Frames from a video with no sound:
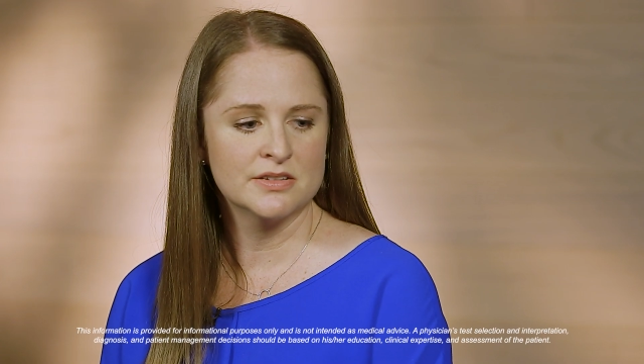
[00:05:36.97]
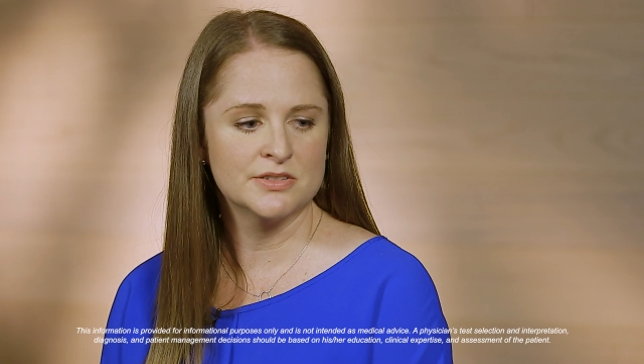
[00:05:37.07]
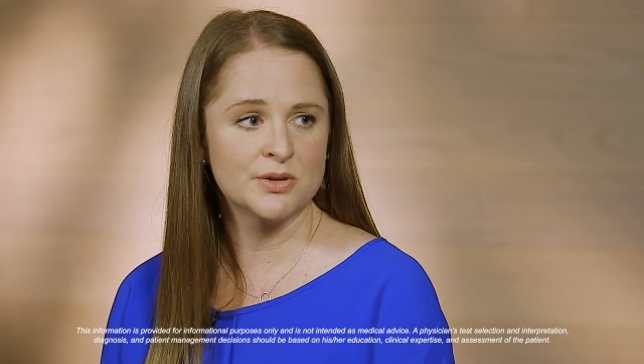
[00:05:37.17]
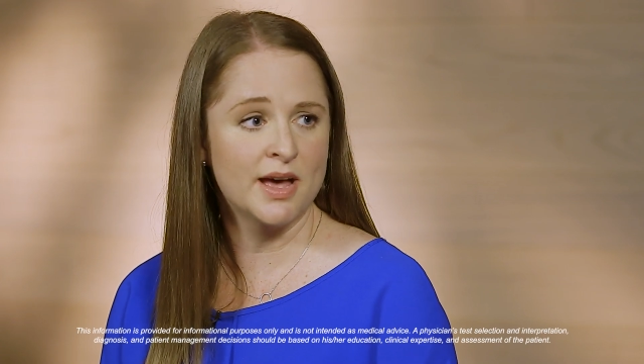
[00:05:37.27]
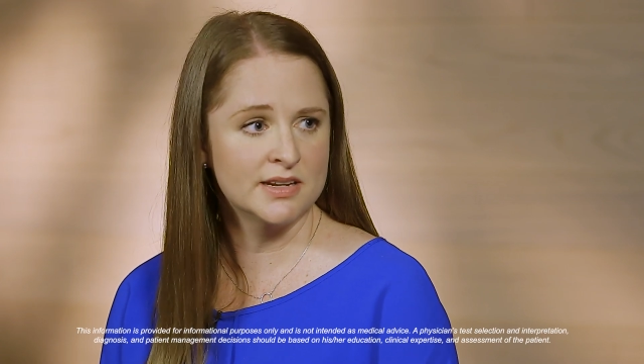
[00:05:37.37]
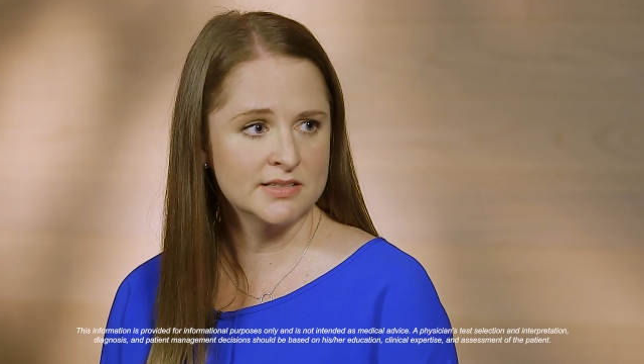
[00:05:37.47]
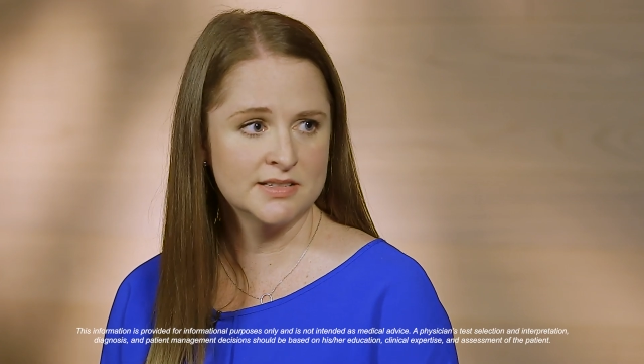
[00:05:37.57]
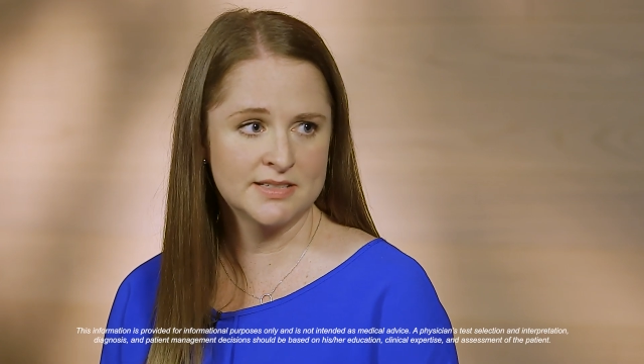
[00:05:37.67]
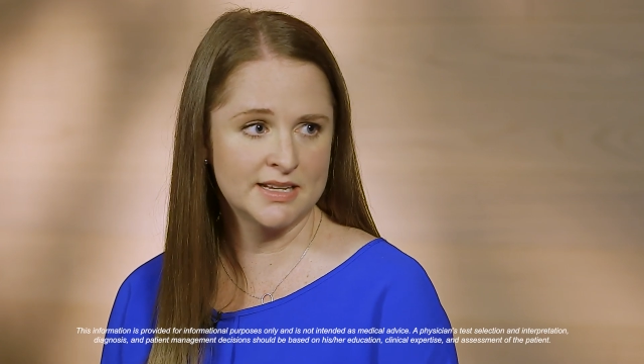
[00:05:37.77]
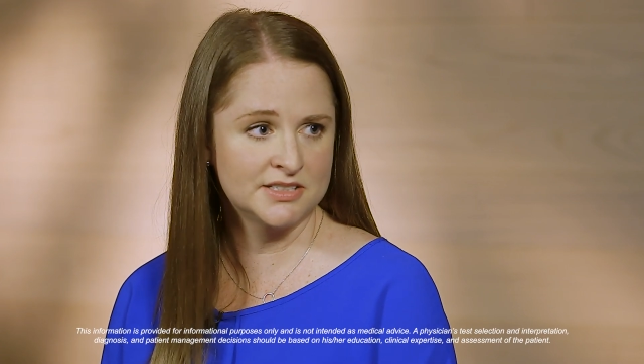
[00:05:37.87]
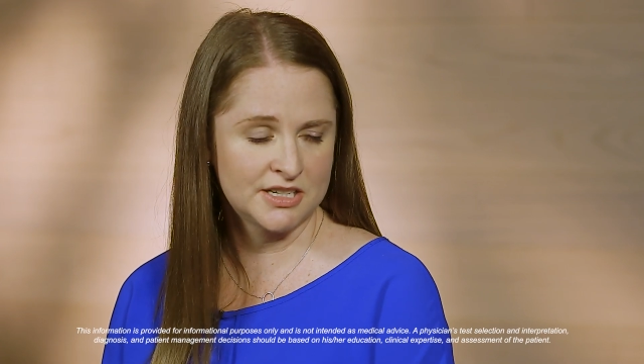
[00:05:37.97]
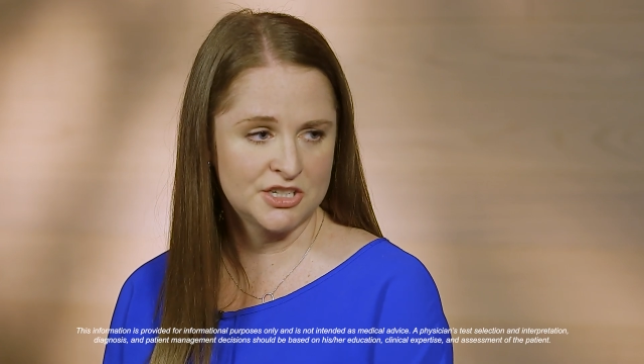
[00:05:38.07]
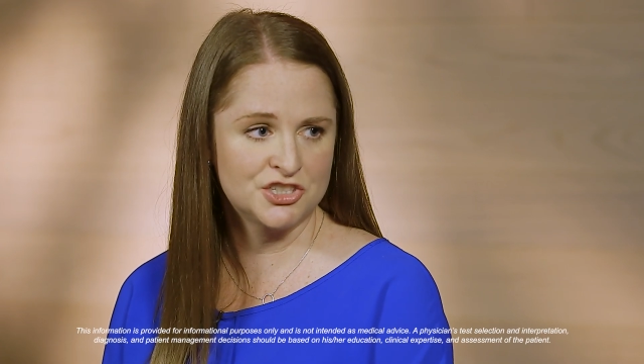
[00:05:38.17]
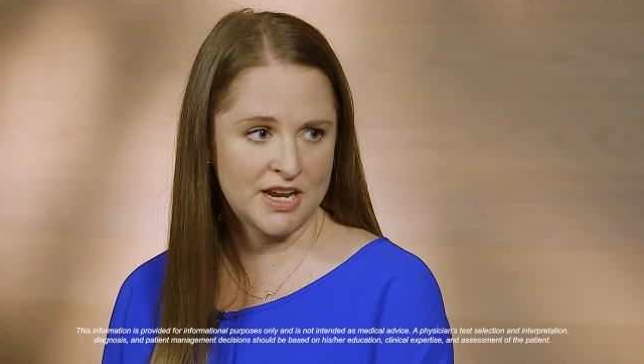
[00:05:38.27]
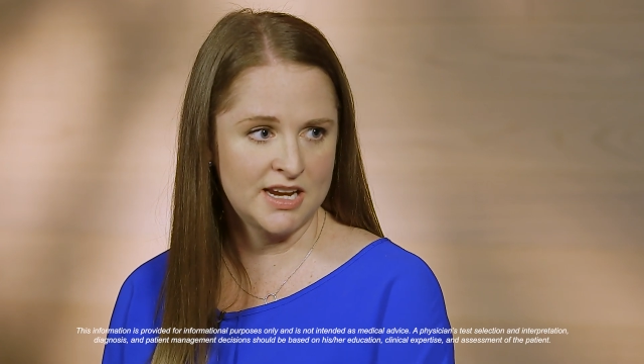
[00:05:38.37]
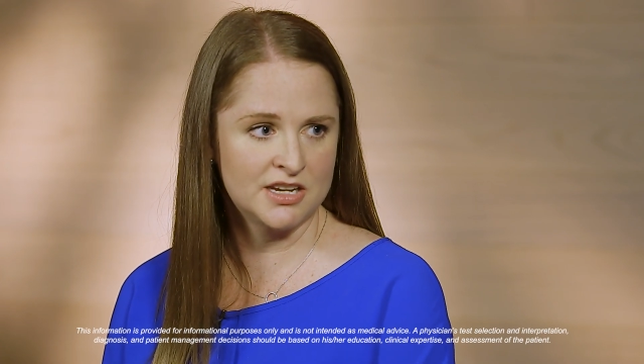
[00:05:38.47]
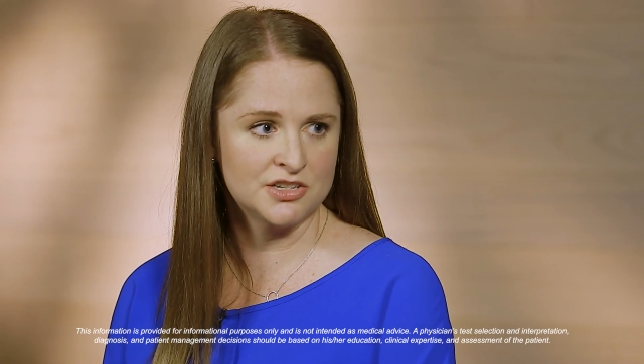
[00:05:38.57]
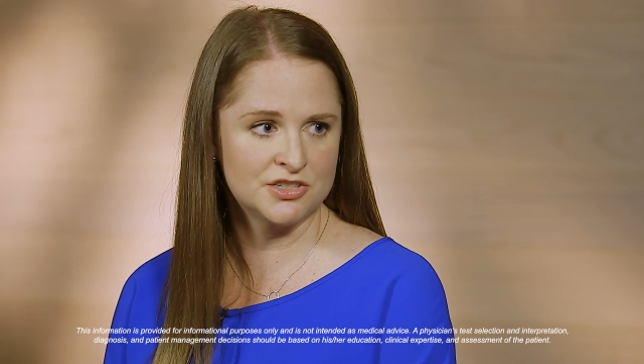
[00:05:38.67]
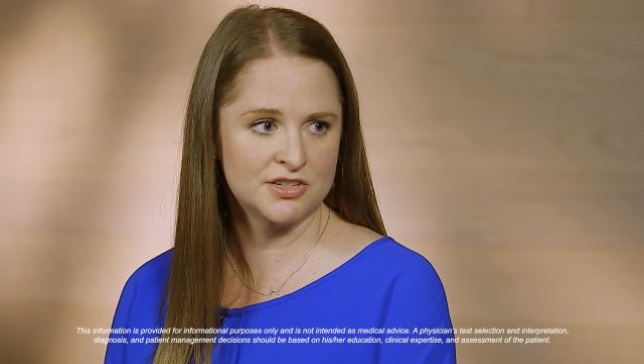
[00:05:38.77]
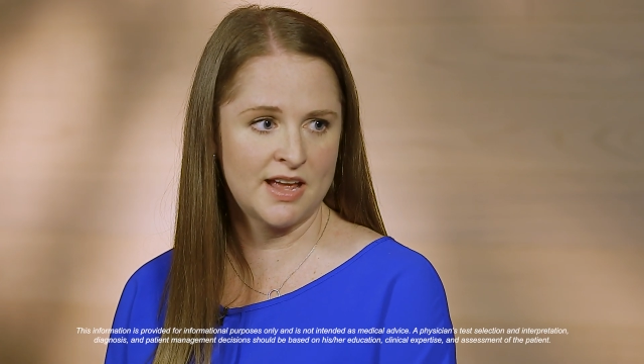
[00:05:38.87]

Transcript: So how does the testing change